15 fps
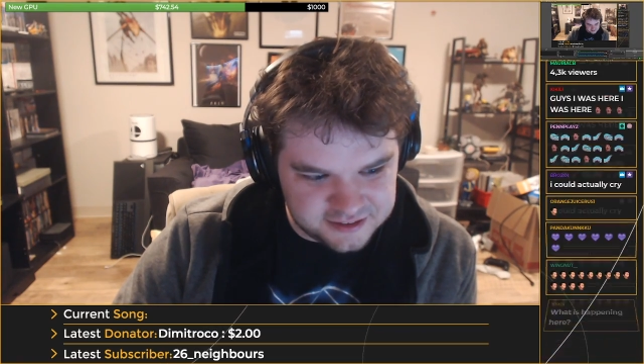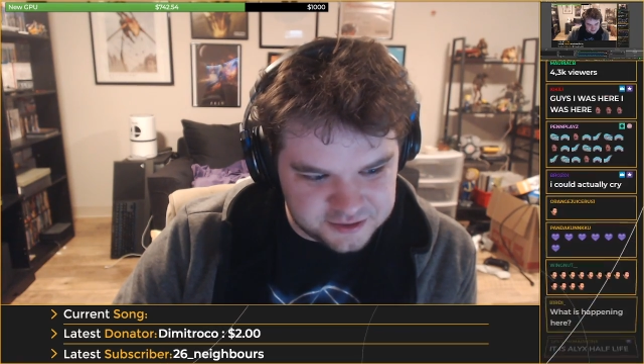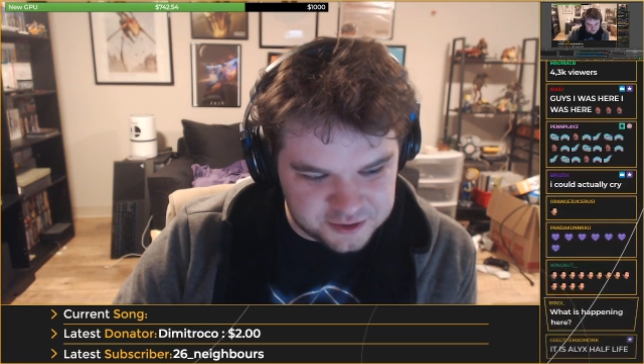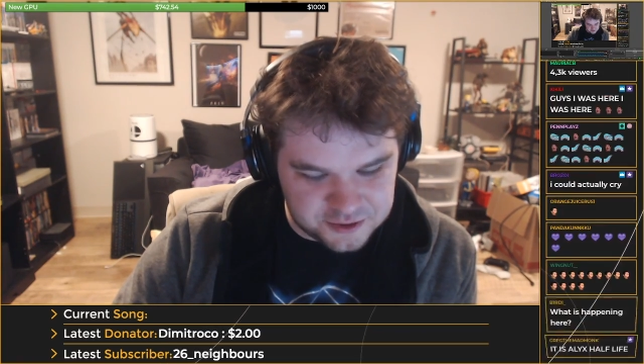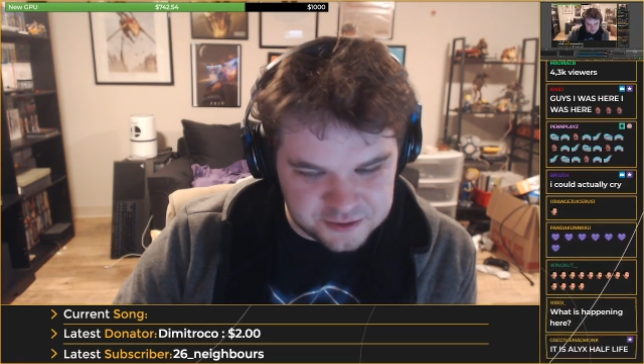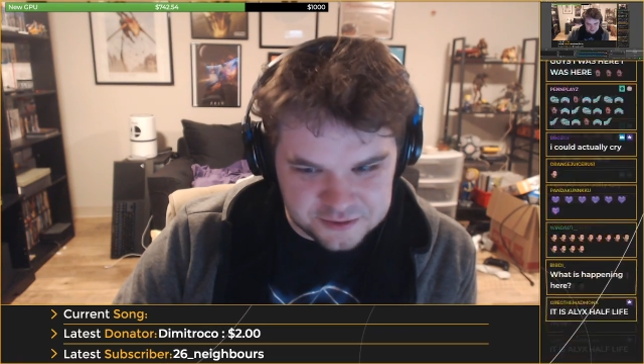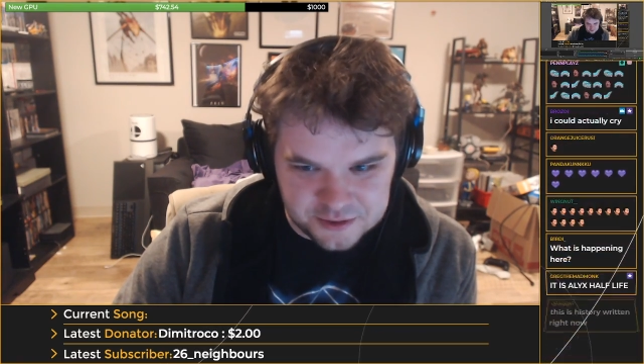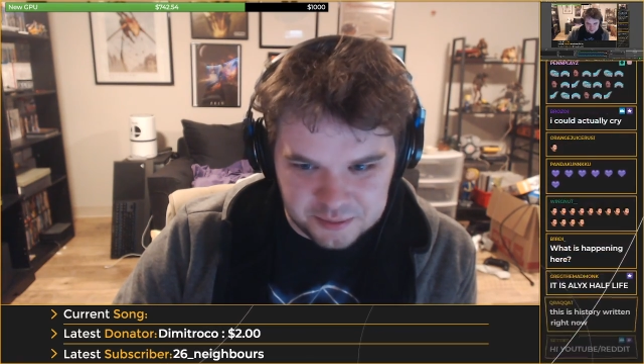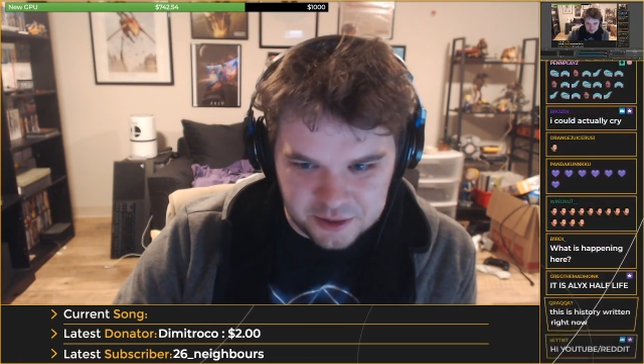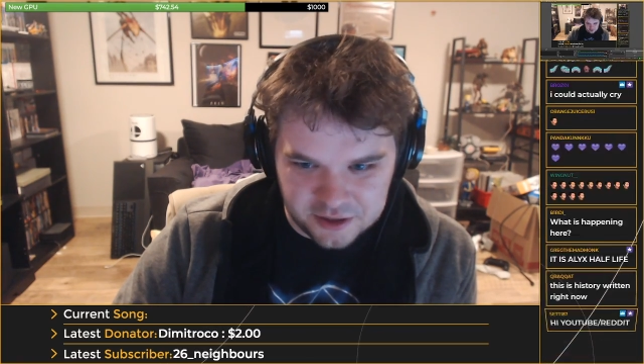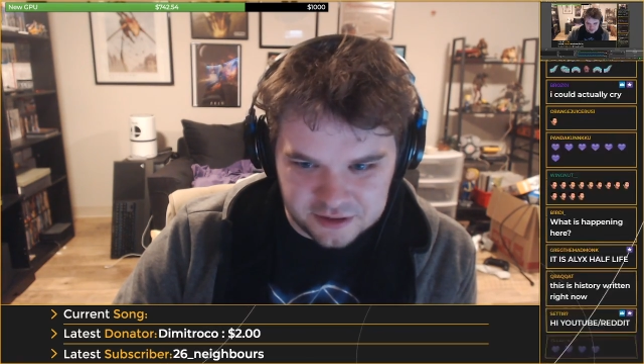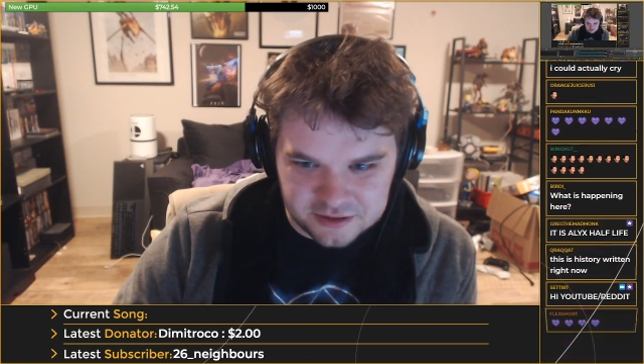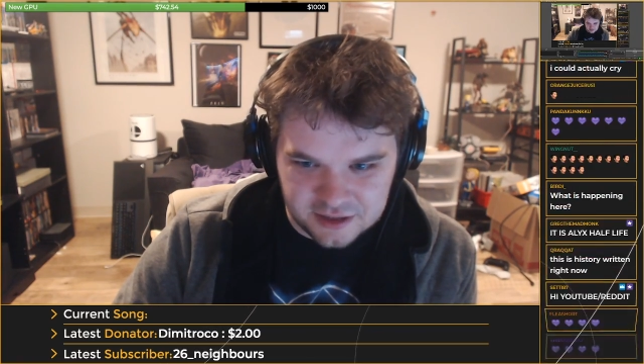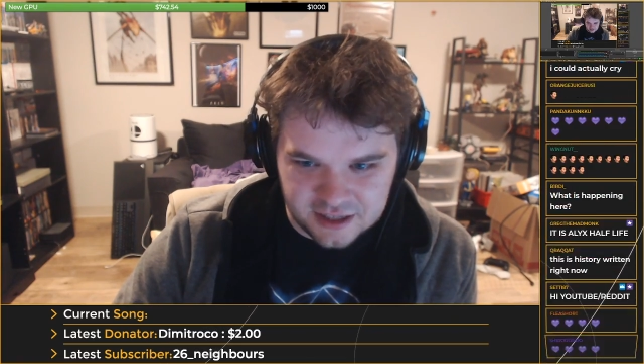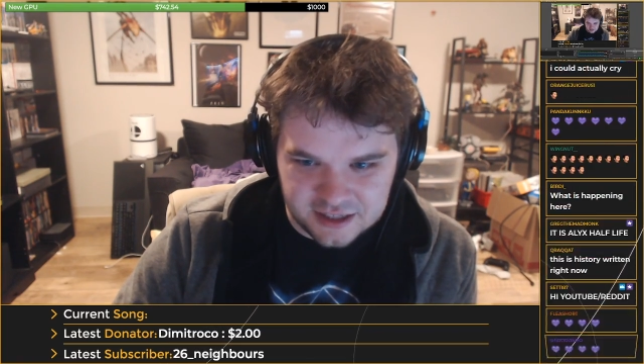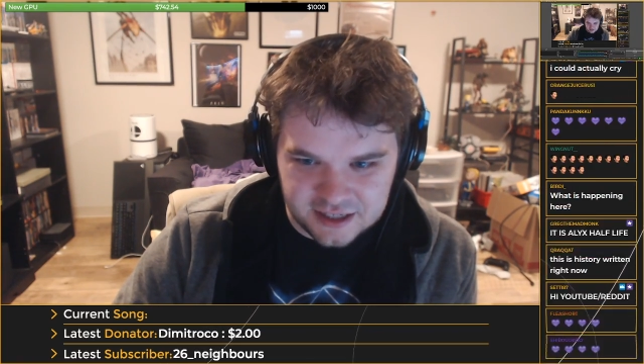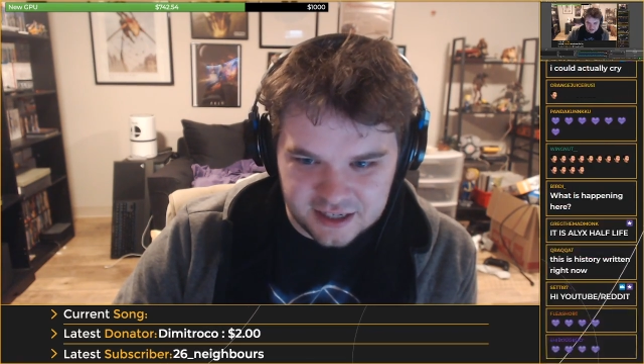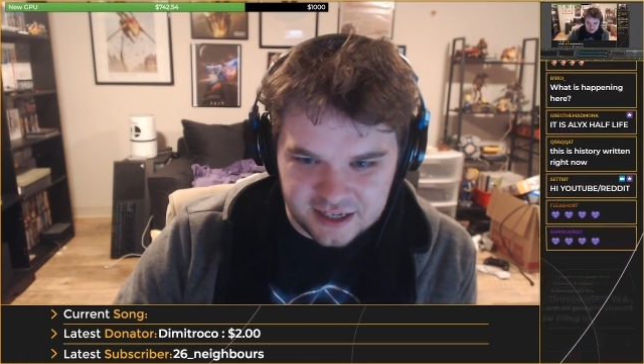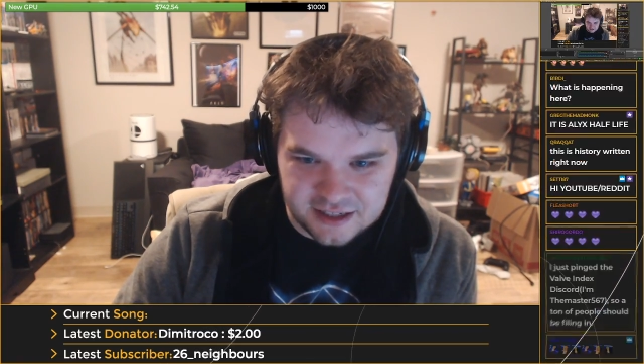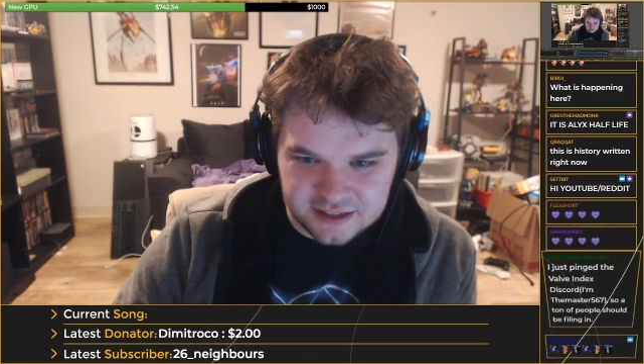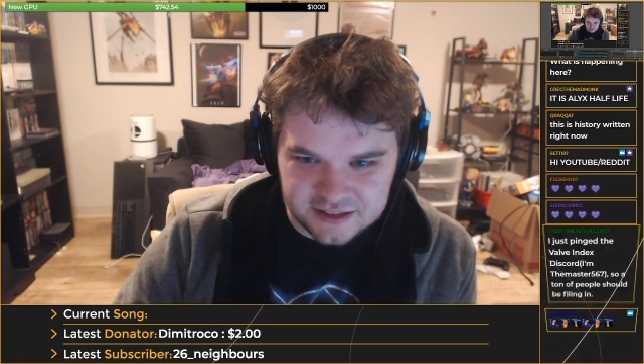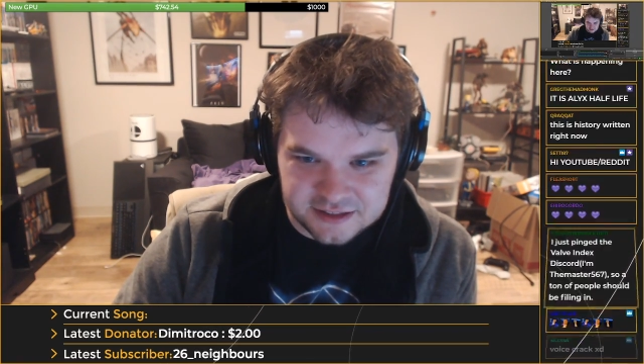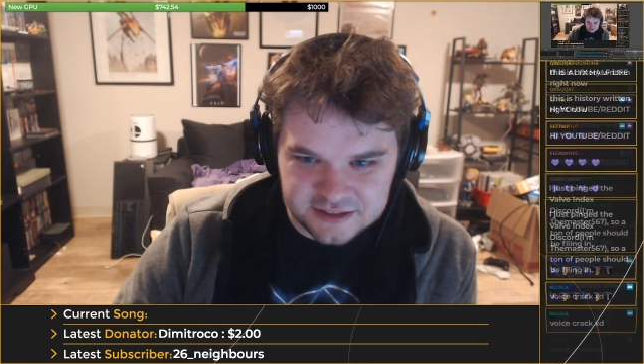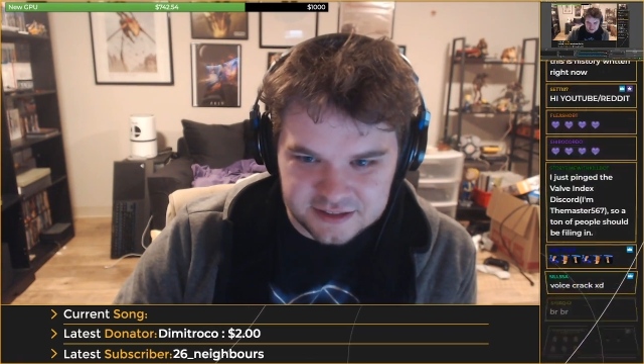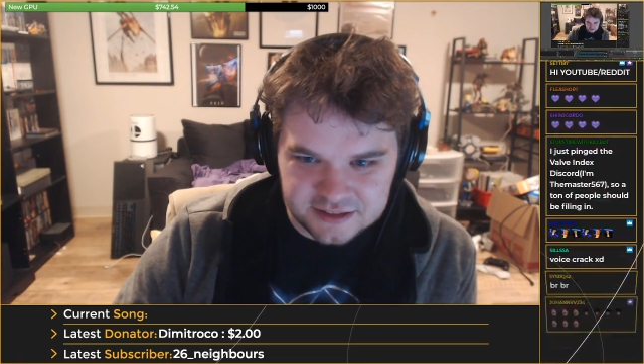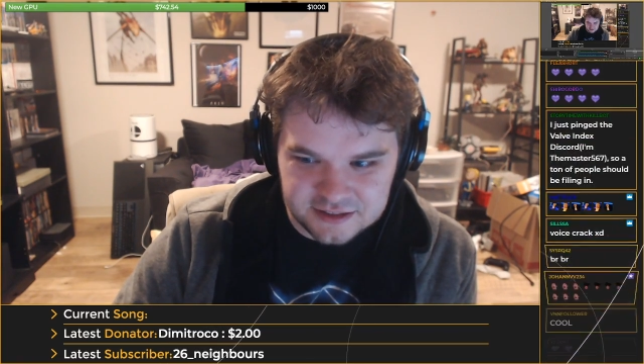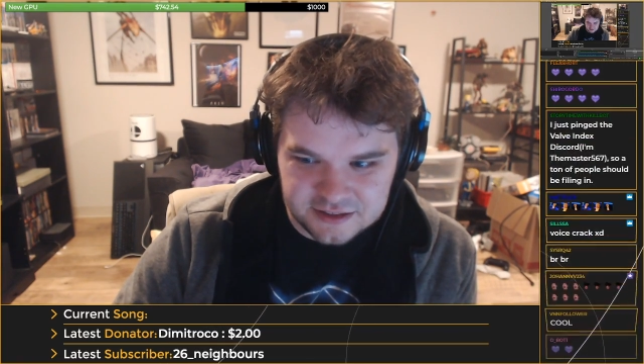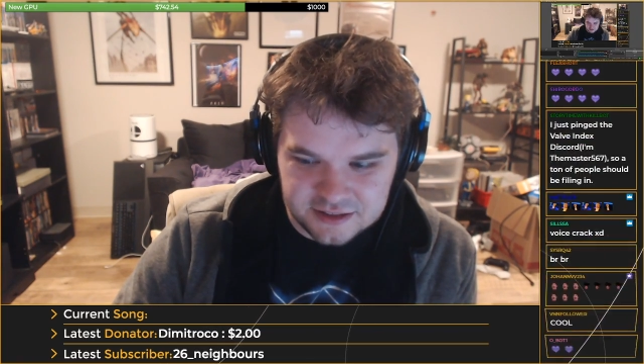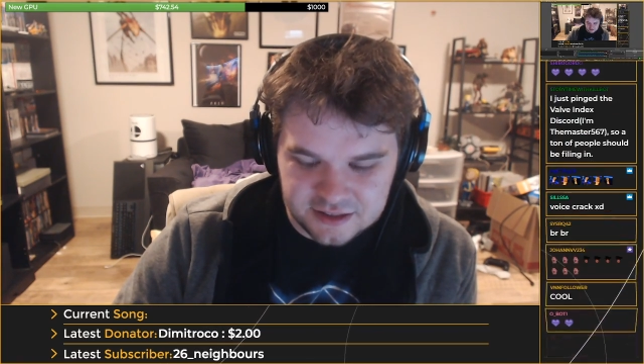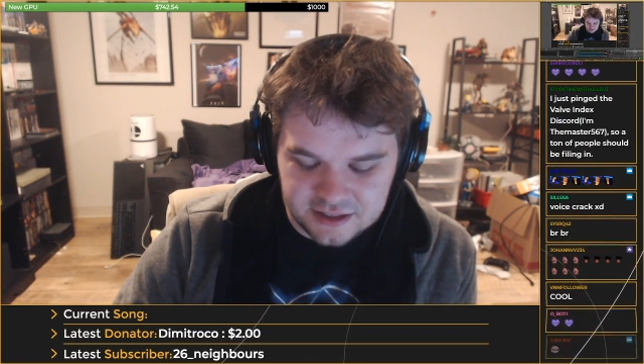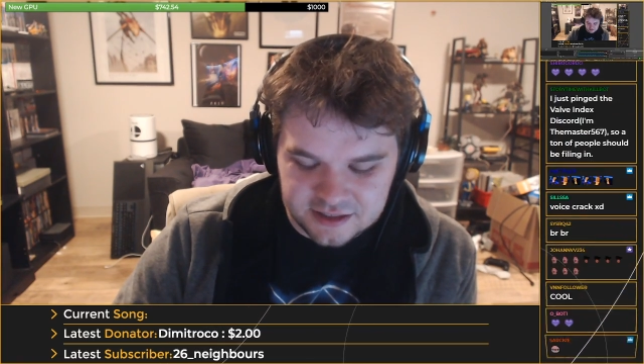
a part like Alyx,